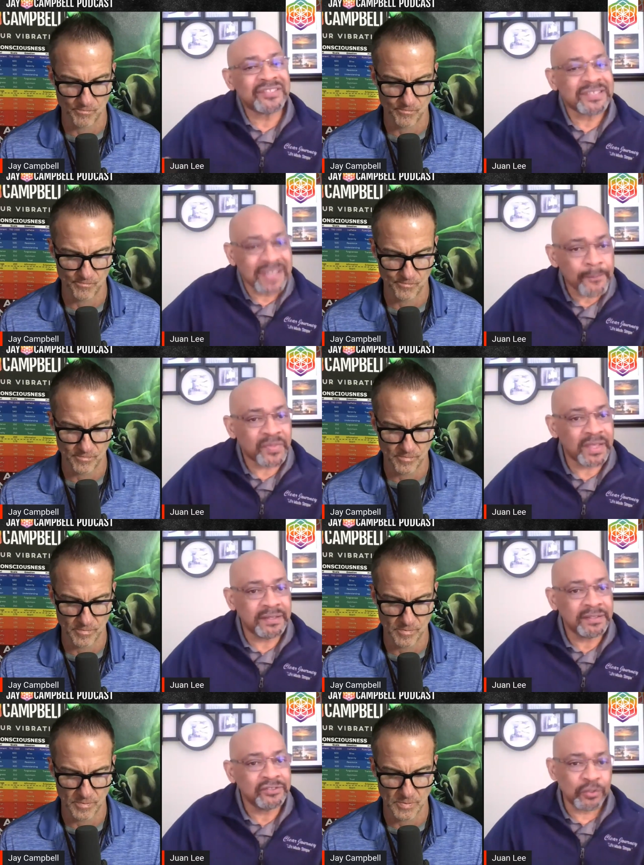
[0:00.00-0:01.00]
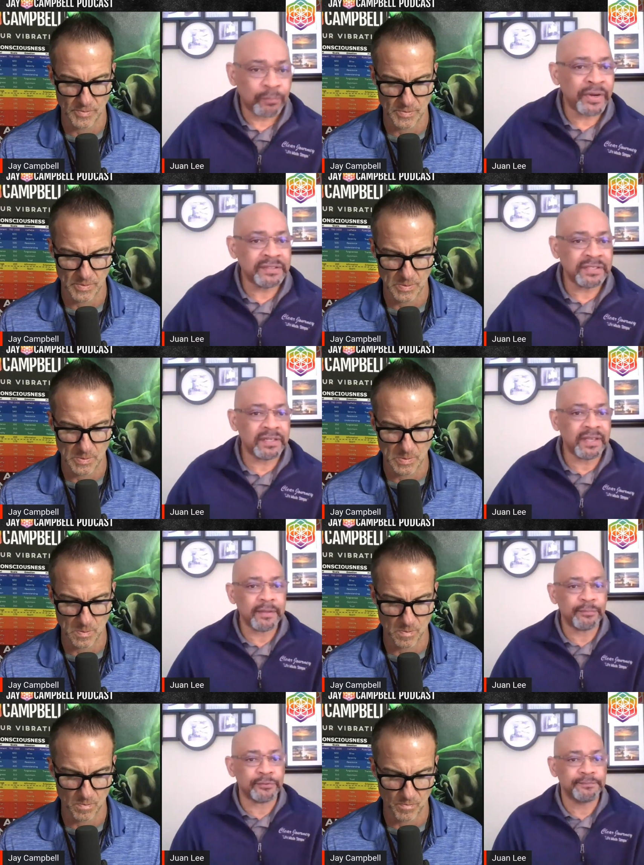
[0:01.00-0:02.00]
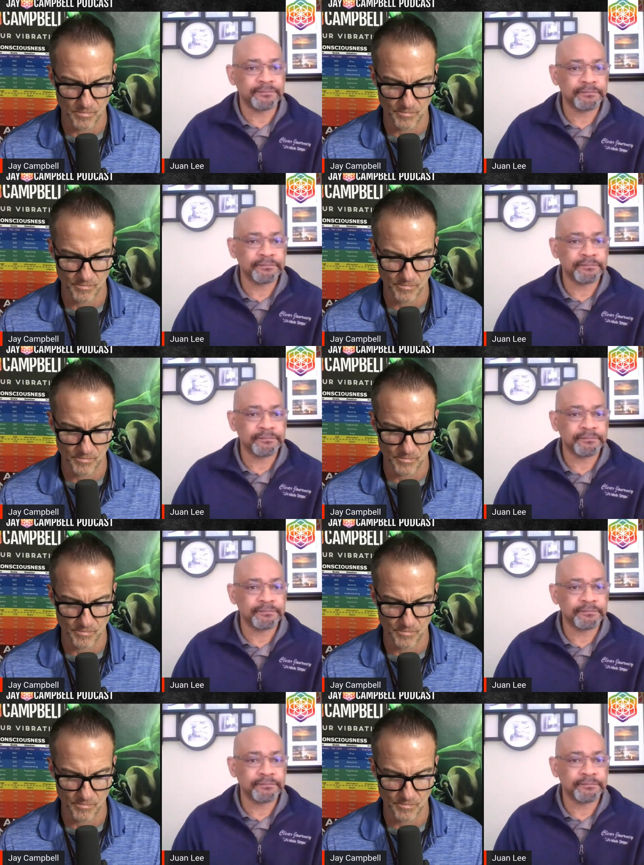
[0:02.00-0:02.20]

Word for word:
Speaker 1: something to bring to the table.